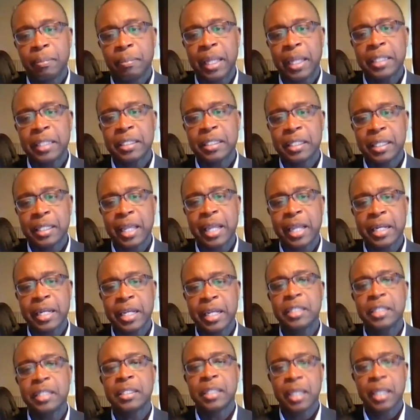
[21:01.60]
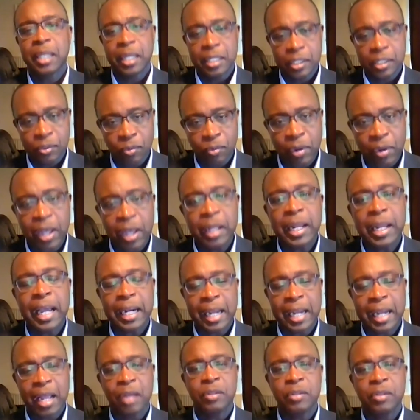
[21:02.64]
but then it's well
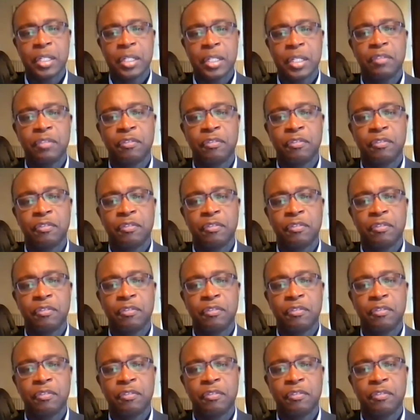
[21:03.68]
accounted.